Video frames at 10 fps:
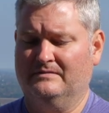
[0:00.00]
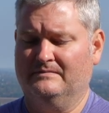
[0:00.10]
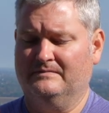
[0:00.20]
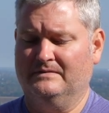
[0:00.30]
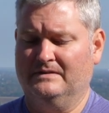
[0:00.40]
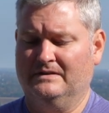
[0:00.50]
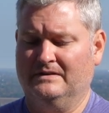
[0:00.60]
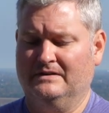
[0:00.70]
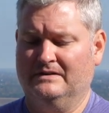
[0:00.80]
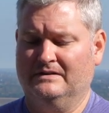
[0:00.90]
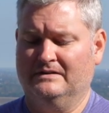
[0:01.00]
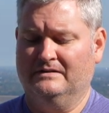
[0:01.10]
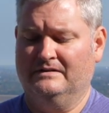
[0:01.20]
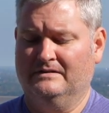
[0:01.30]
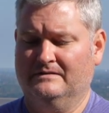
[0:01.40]

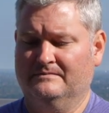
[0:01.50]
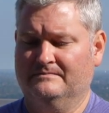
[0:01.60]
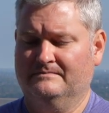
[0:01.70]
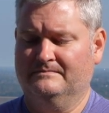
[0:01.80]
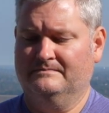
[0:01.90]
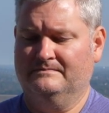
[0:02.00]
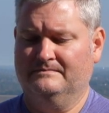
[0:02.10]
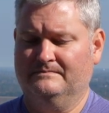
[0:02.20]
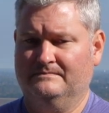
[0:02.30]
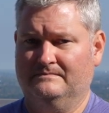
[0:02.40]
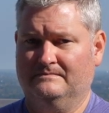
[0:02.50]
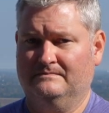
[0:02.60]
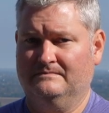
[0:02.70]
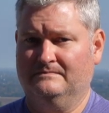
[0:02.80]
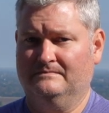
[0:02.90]

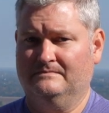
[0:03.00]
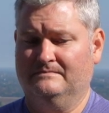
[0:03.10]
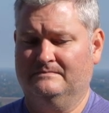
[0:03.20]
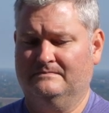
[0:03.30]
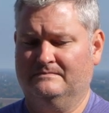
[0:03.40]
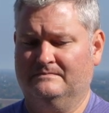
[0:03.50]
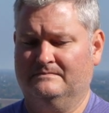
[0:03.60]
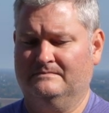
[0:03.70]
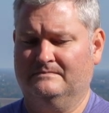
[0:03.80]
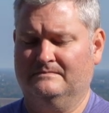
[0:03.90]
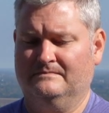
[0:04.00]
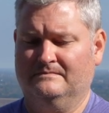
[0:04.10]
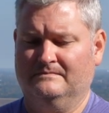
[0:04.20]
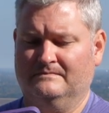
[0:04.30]
Nothing is said.